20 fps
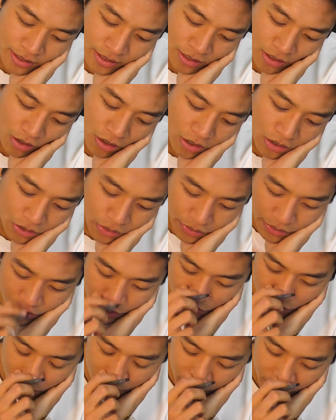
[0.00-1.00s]
It's hard going
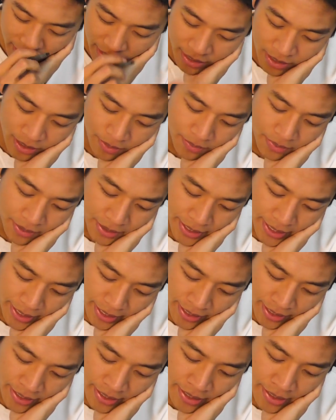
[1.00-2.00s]
through a breakup
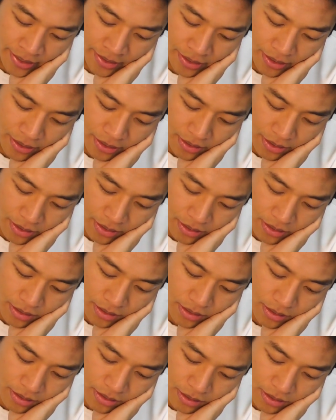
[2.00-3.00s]
and
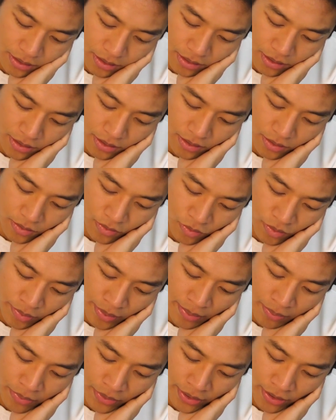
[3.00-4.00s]

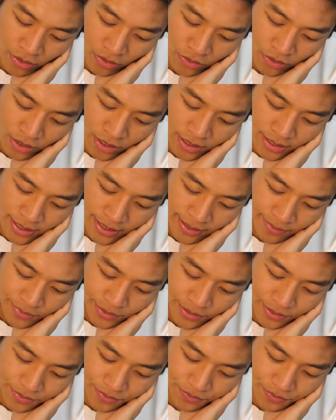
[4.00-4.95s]
remembering all the good times.